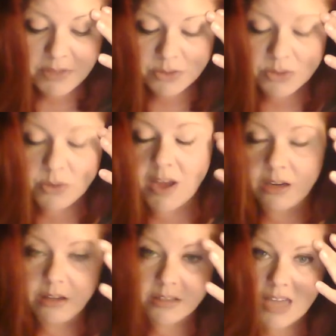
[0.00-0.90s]
was quite a
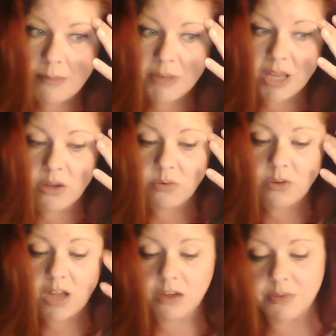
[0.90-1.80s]
long time ago
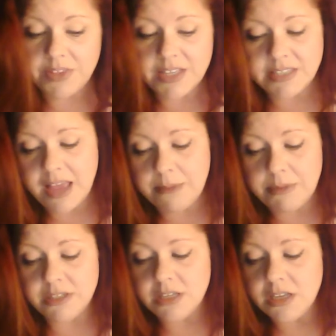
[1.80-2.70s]
when this happened.
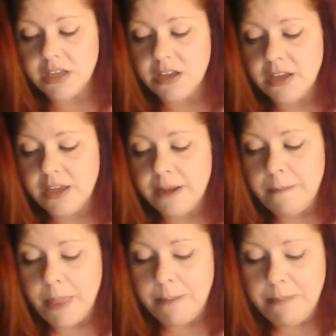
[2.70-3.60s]

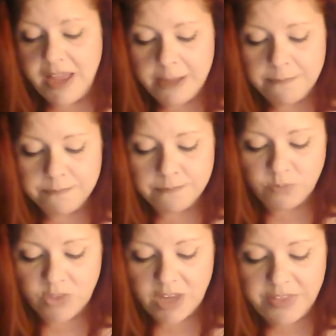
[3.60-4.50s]
But
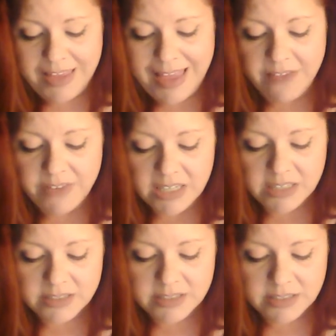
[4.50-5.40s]
the
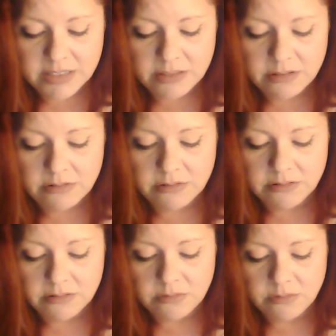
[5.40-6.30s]
evidence
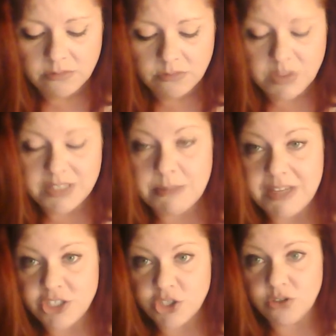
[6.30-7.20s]
was
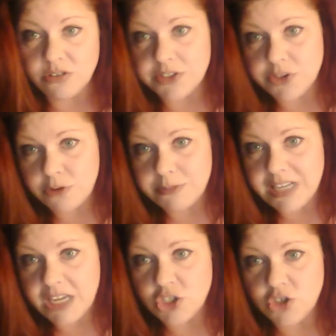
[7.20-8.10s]
minuscule and
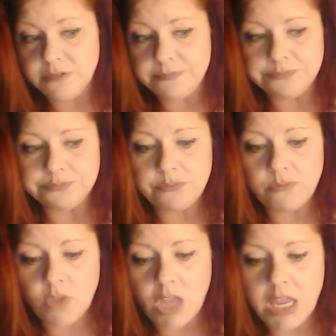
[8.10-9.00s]
circumstantial
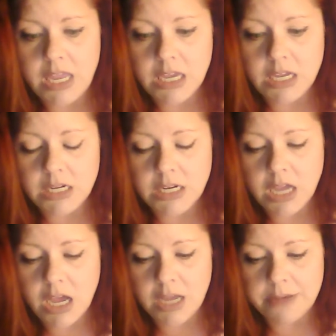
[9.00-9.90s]
in
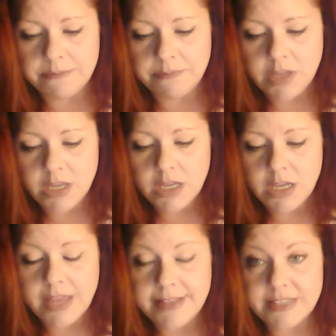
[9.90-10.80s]

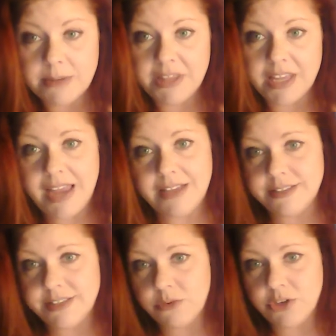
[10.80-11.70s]
some of the cases
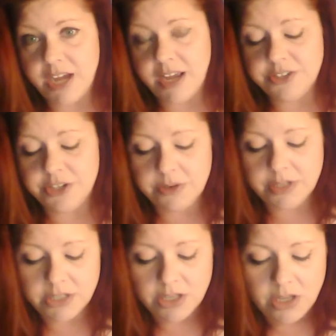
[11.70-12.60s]
that were tied to it.
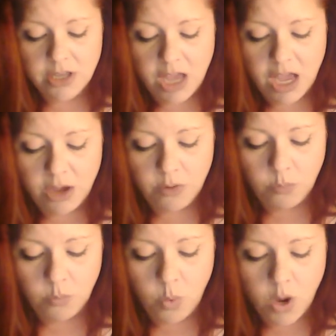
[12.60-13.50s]

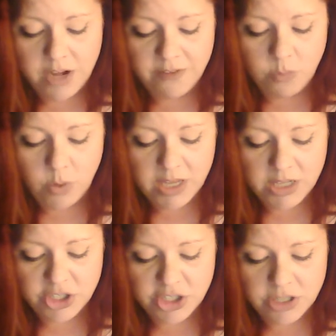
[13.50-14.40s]
One of
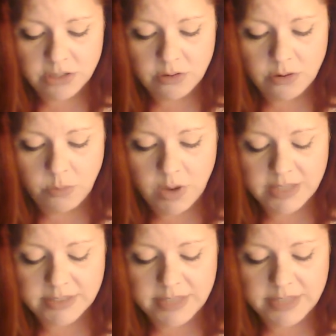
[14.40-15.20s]
which was,